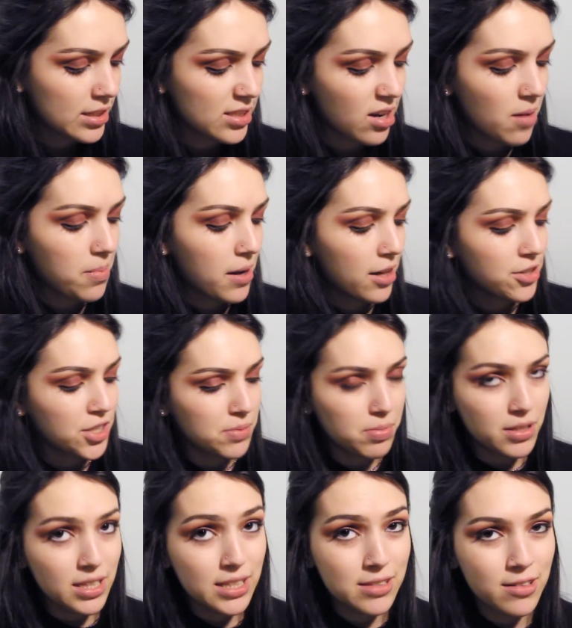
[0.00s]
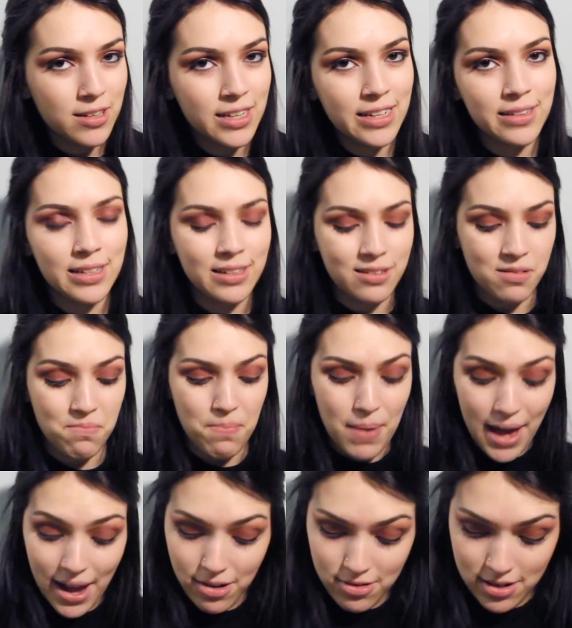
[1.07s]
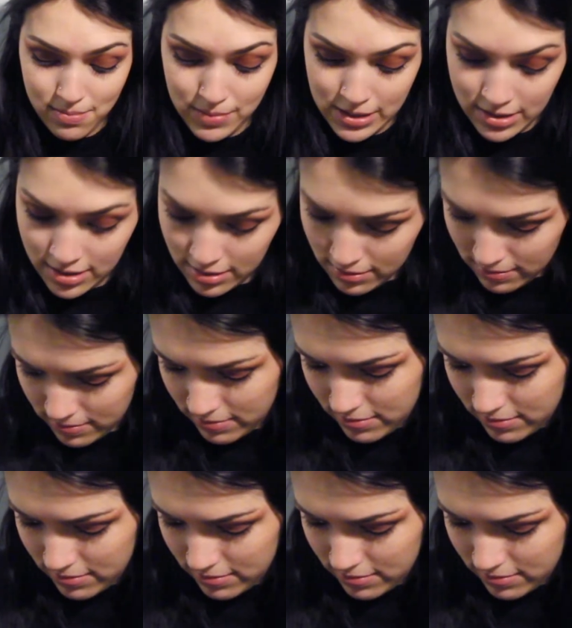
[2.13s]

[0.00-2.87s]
I'll probably just put these on and then come back when I'm done.